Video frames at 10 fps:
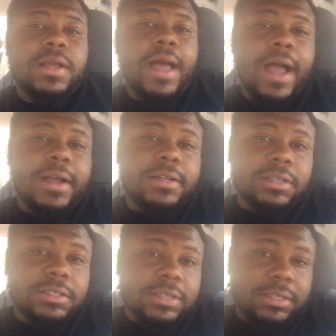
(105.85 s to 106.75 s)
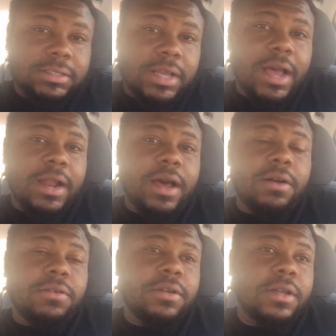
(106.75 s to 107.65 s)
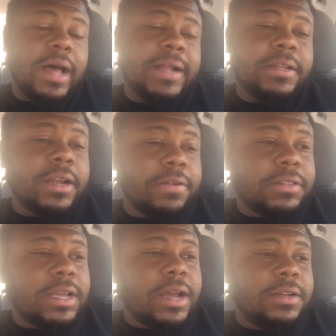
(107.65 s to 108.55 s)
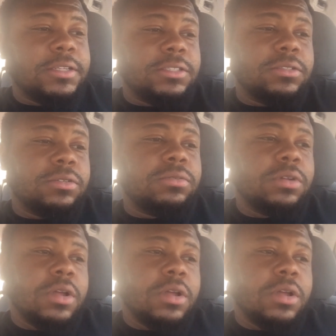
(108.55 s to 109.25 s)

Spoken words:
I cleaned the inside out. I did everything I needed to do